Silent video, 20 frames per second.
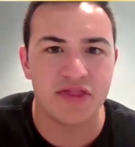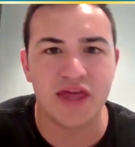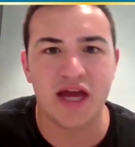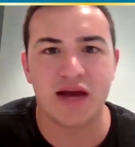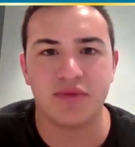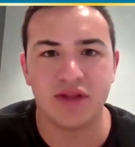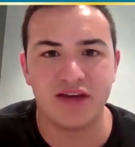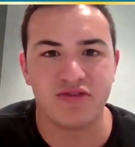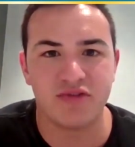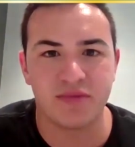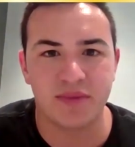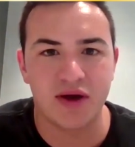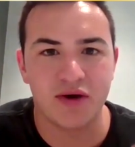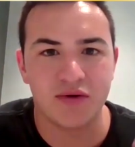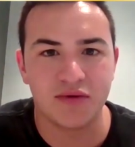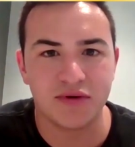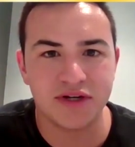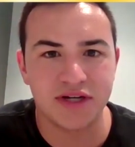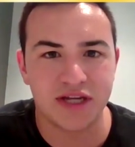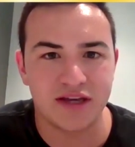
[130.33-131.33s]
I believe
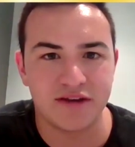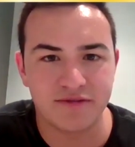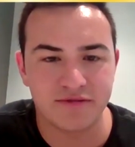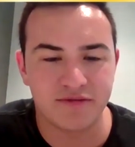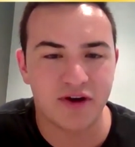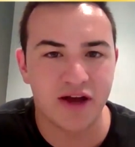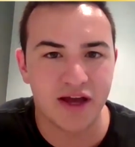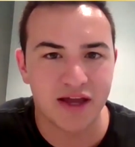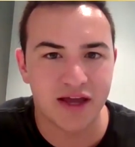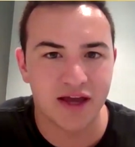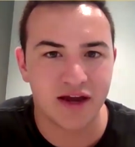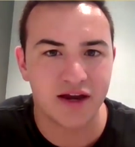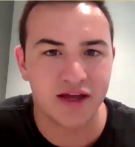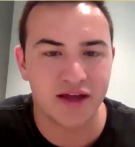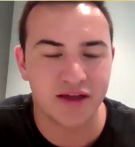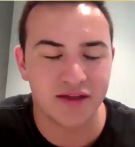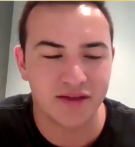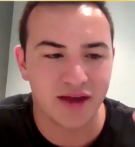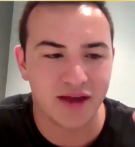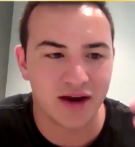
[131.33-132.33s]
about DeFi
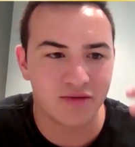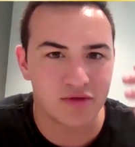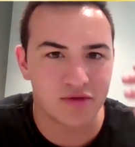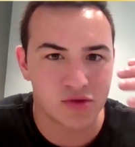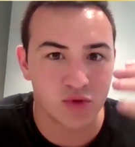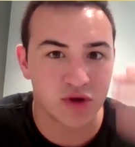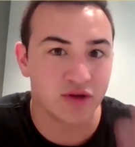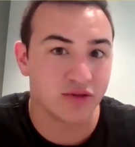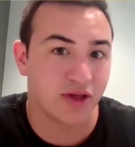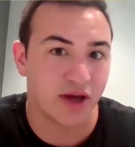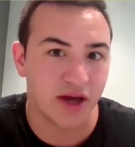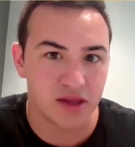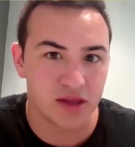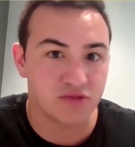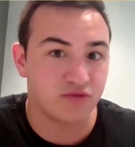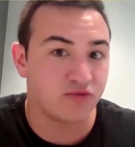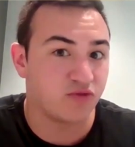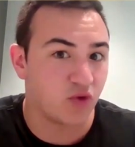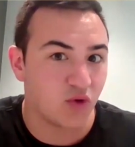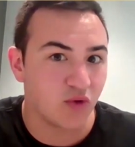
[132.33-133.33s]
kind of was realized
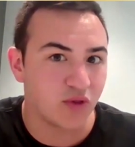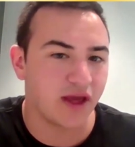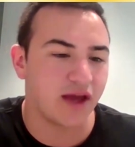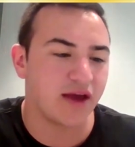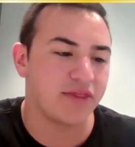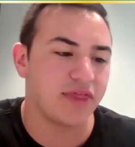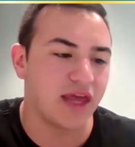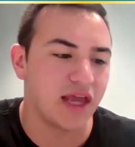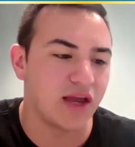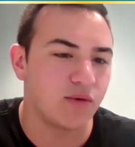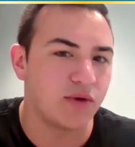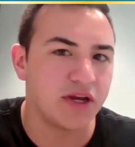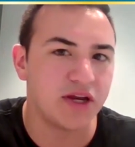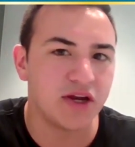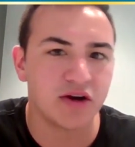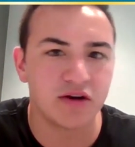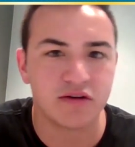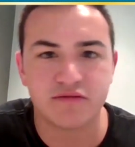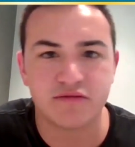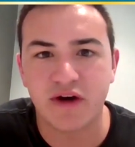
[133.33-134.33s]
fully, I think, when
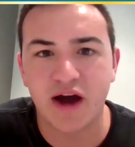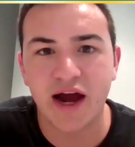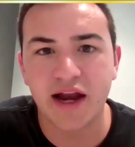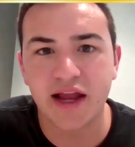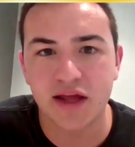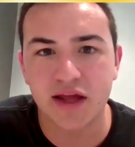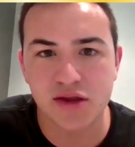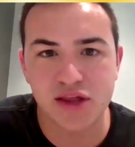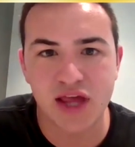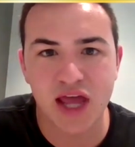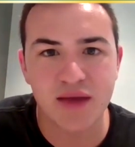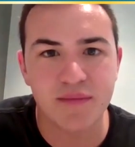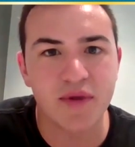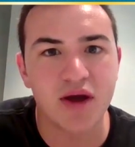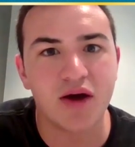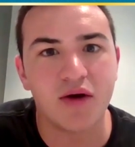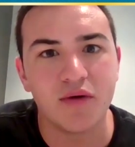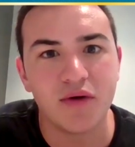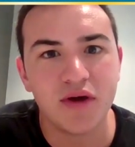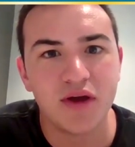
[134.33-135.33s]
Year in Finance came
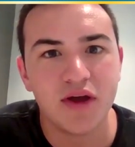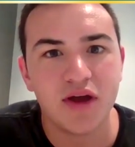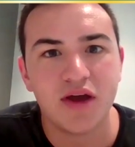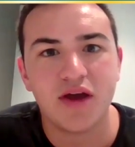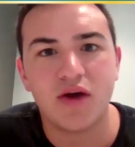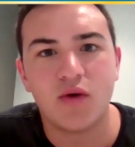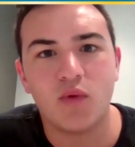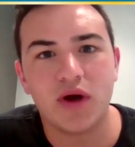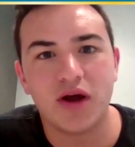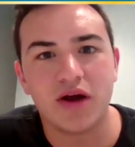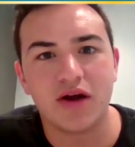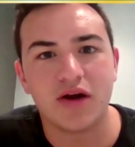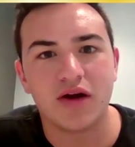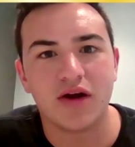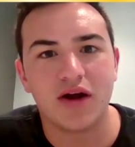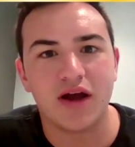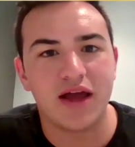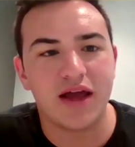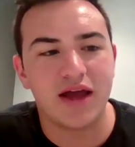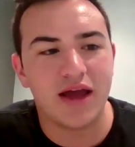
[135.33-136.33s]
out,
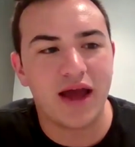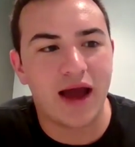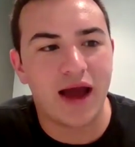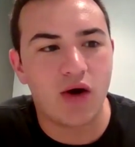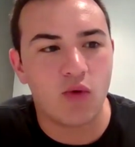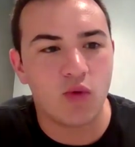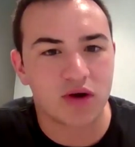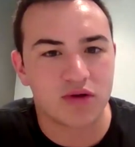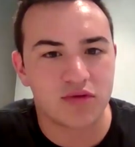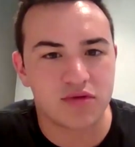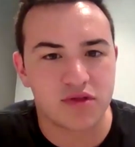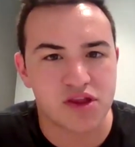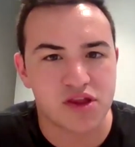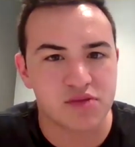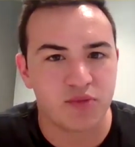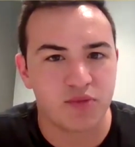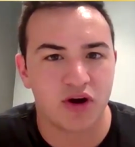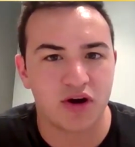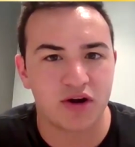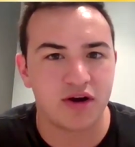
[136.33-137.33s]
where how it works is a
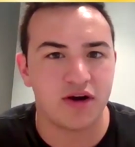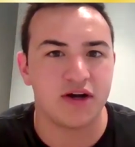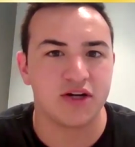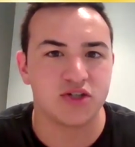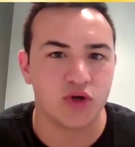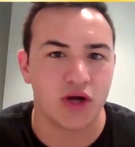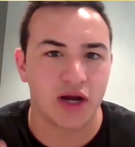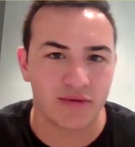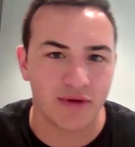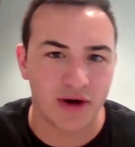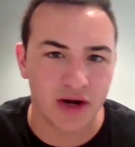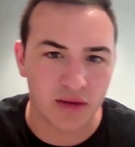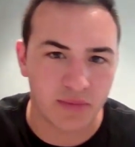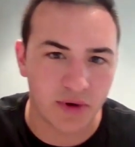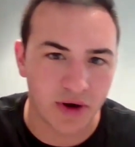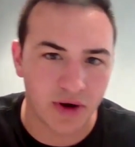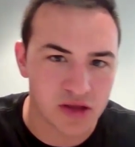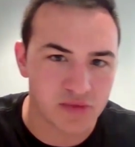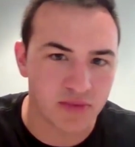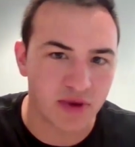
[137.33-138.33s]
smart contract, where I
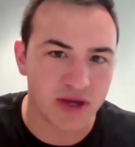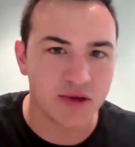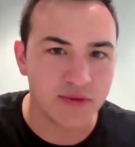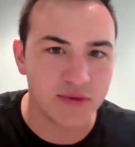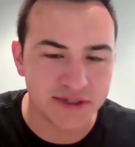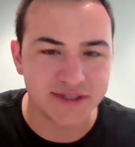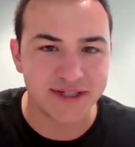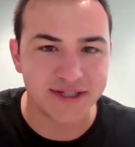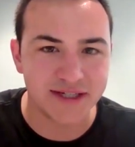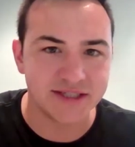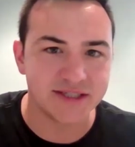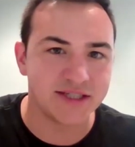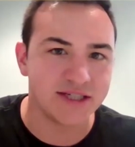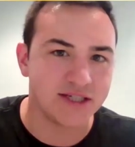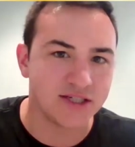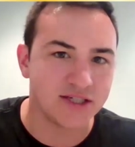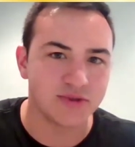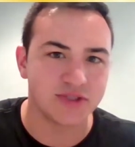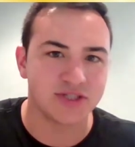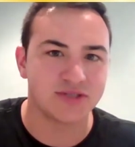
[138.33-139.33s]
deposit my USDC
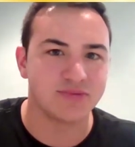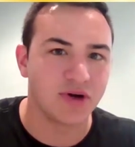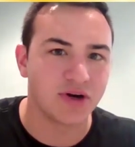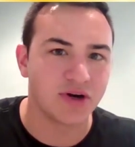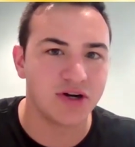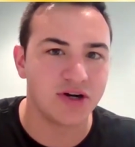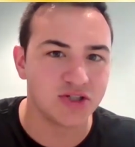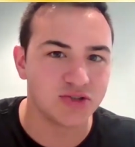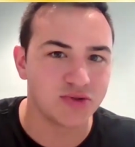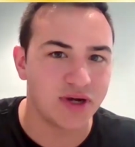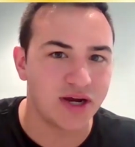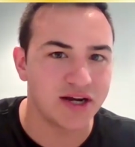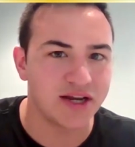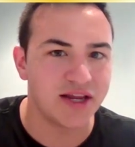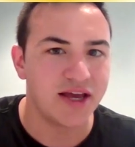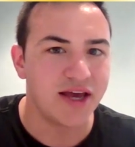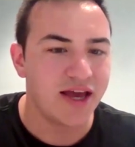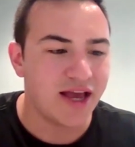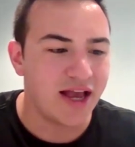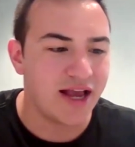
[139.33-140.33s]
into a smart
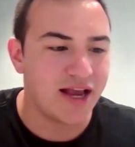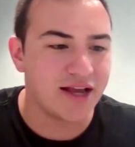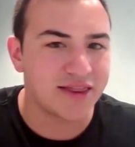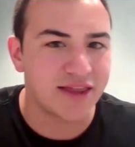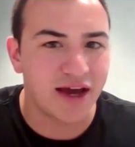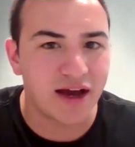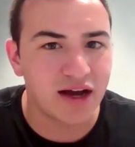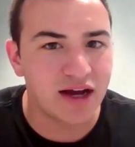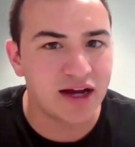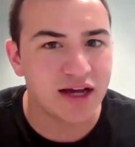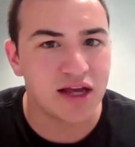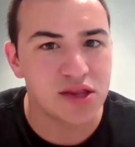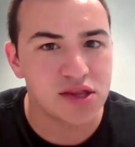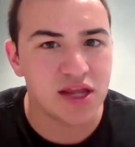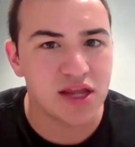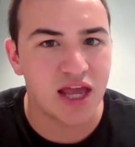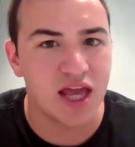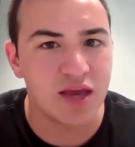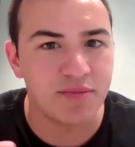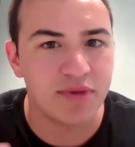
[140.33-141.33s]
contract and get the highest
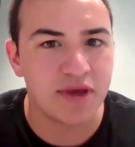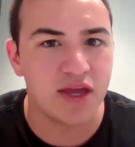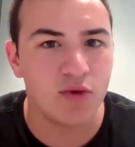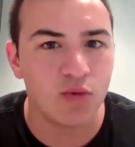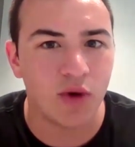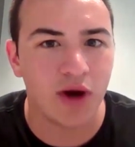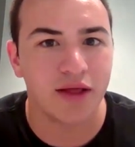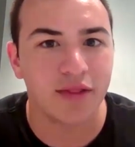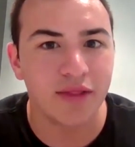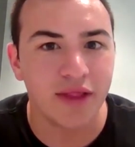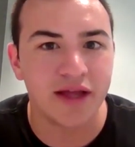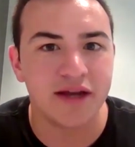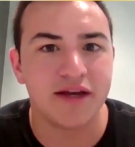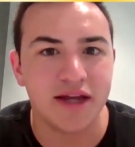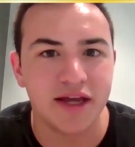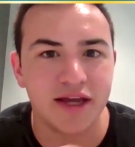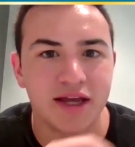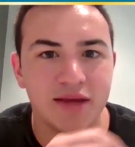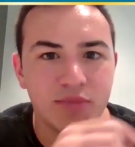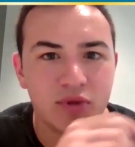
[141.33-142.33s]
APY
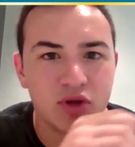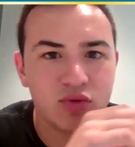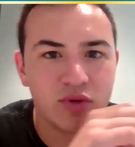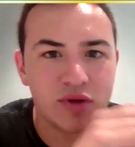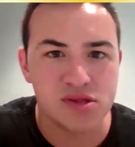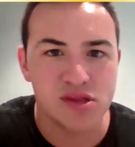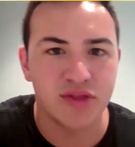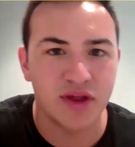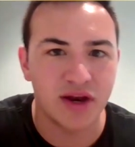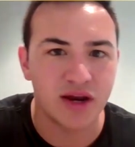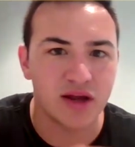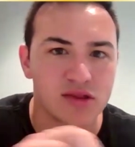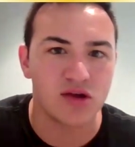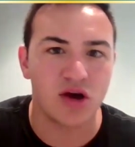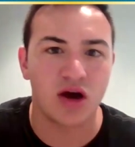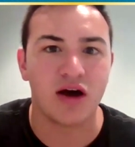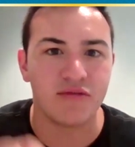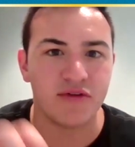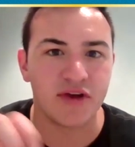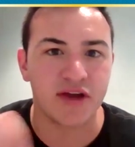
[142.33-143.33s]
lending between synthetics,
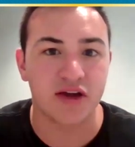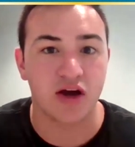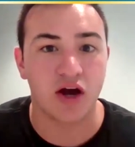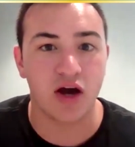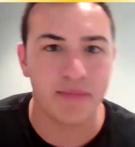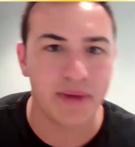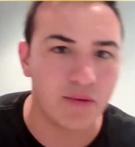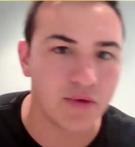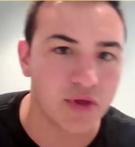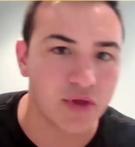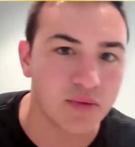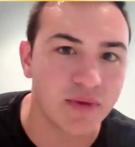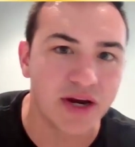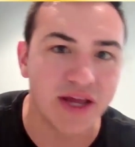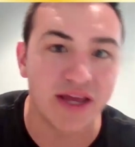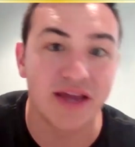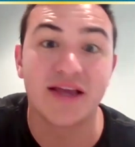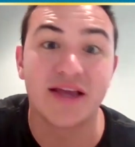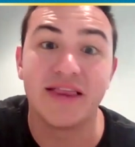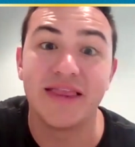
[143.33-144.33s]
Aave, and compound with your
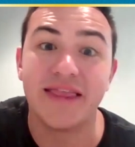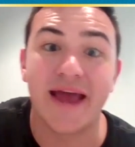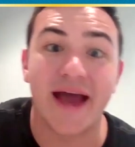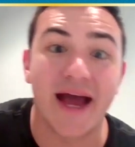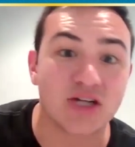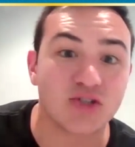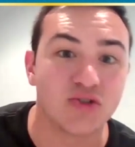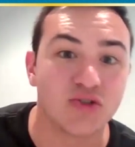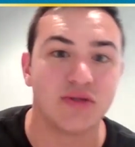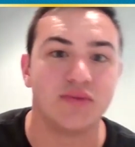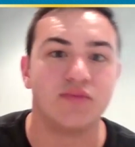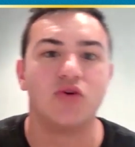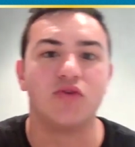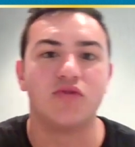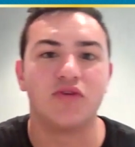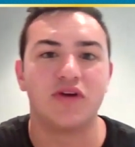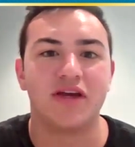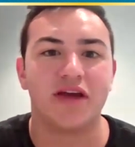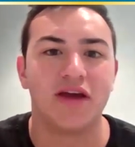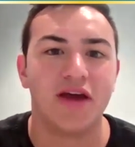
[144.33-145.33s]
money naturally
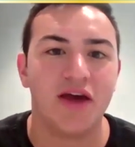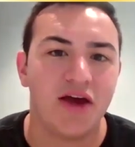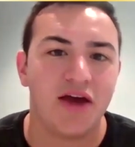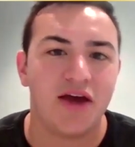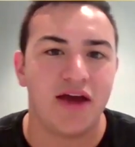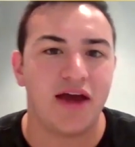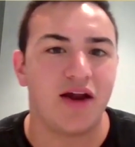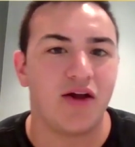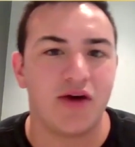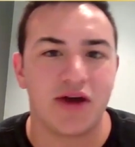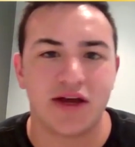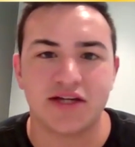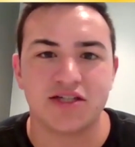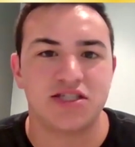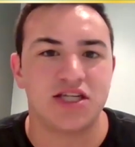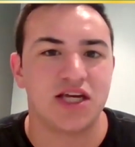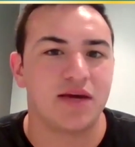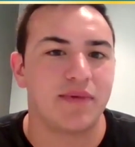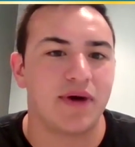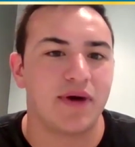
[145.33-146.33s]
moving. And all I could
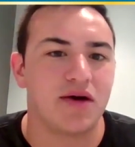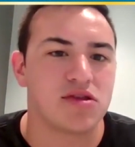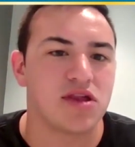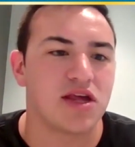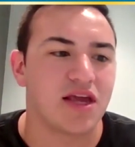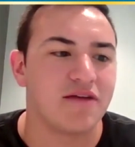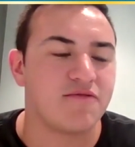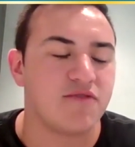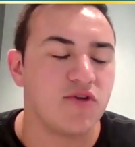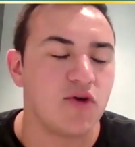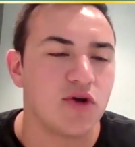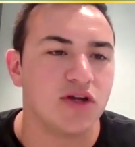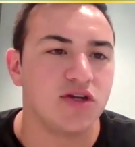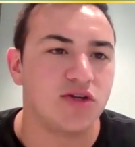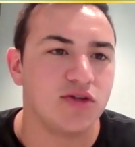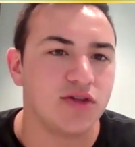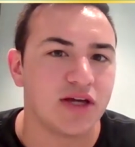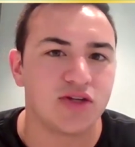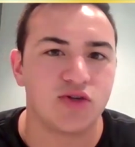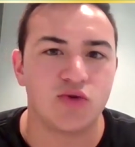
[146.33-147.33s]
think about is if you could
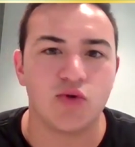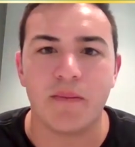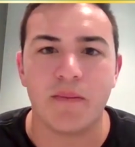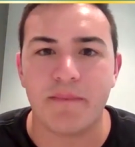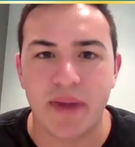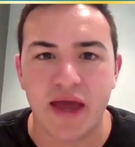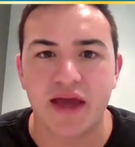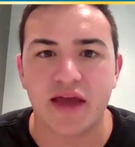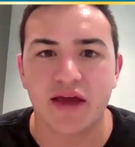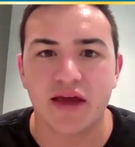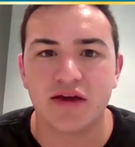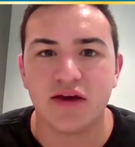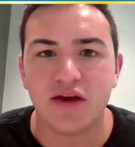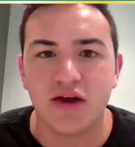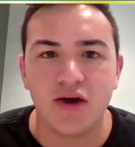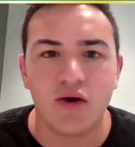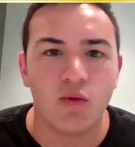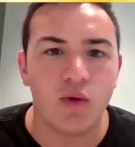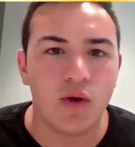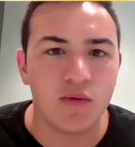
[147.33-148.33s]
do that to a bank,
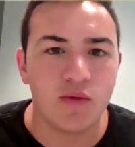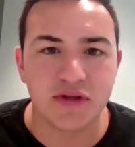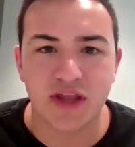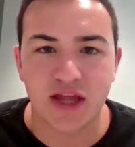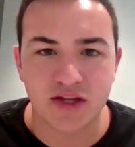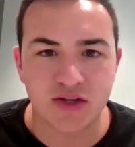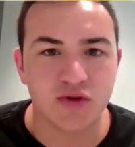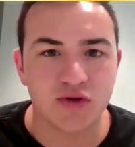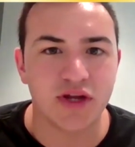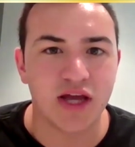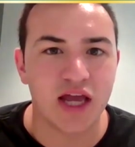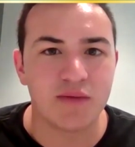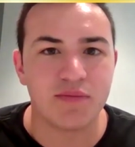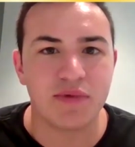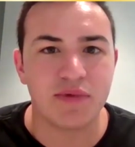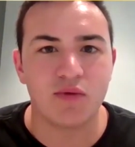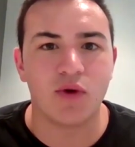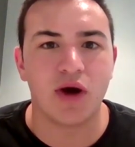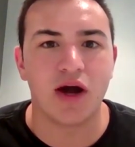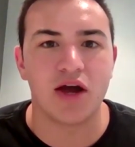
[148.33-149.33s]
what would that do to
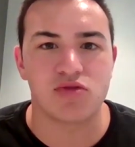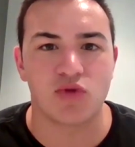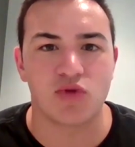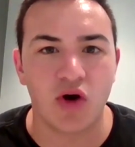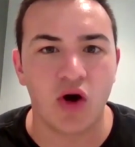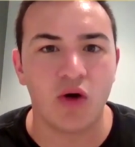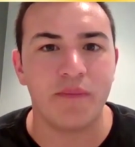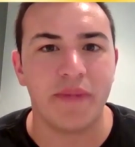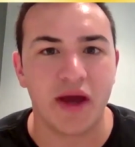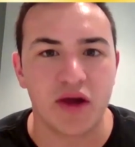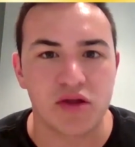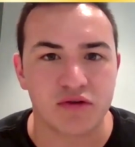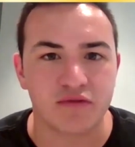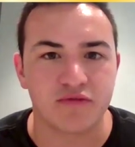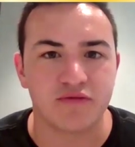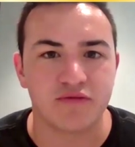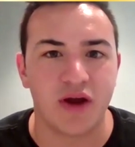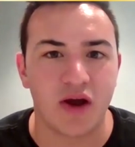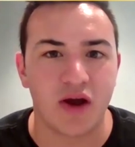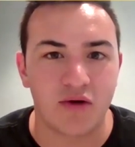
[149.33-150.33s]
APY? For all banks that
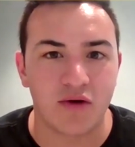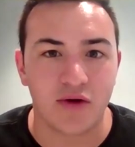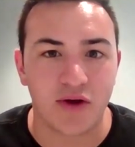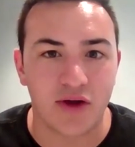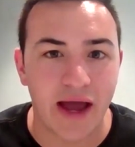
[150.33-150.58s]
are now